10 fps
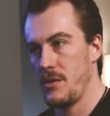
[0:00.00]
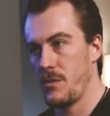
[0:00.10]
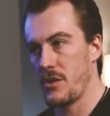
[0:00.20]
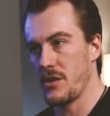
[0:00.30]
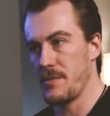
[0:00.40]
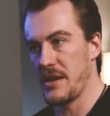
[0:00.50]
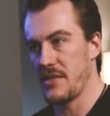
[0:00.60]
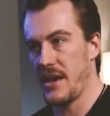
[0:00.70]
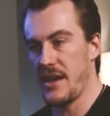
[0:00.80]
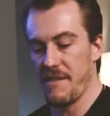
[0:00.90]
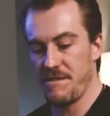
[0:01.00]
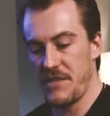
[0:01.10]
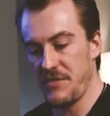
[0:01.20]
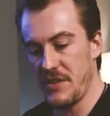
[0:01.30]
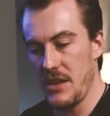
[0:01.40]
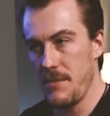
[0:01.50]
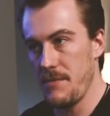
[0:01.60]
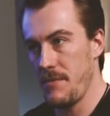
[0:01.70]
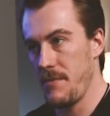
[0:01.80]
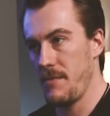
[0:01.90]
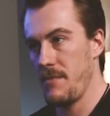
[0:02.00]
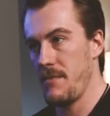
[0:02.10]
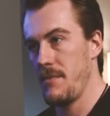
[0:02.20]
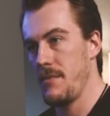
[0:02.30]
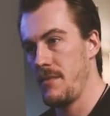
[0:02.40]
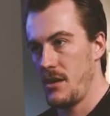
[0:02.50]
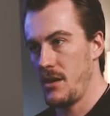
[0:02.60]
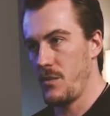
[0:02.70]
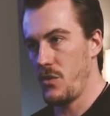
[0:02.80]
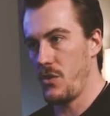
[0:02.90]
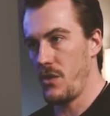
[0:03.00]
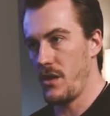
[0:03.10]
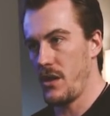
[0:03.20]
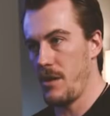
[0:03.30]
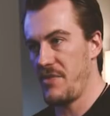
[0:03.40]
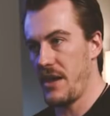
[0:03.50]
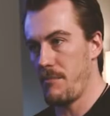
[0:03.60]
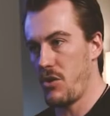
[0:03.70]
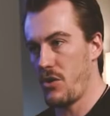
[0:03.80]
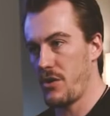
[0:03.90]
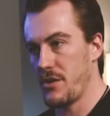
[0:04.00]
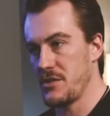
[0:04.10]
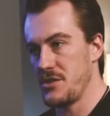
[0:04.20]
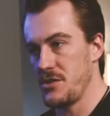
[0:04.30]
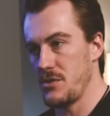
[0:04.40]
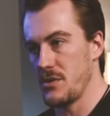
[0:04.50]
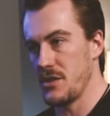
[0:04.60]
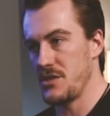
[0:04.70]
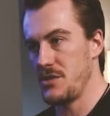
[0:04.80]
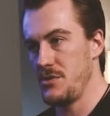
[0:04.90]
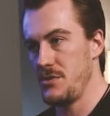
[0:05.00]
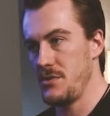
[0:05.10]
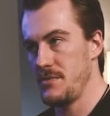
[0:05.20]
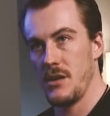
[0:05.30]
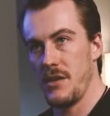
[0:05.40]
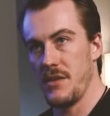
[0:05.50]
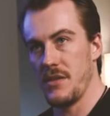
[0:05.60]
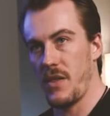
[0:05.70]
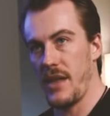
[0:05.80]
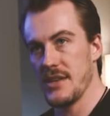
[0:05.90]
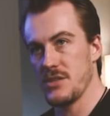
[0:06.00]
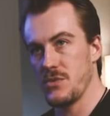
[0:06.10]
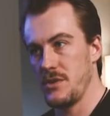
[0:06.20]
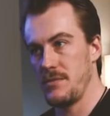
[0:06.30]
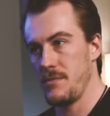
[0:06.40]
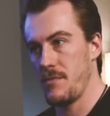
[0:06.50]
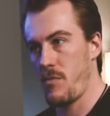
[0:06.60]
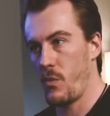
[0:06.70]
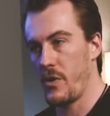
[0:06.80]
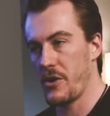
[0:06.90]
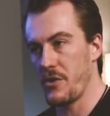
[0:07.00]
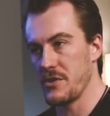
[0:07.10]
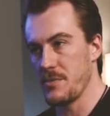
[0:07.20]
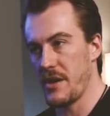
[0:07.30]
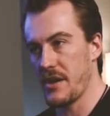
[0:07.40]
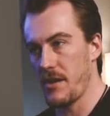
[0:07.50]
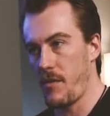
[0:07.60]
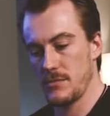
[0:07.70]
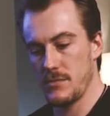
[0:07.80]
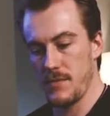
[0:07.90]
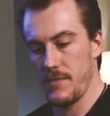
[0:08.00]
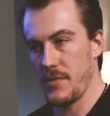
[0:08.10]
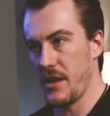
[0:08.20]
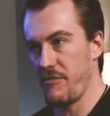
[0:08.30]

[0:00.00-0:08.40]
We're gonna make that a 50. And we'll up that bar to a 2. And then the last one, we are going to make a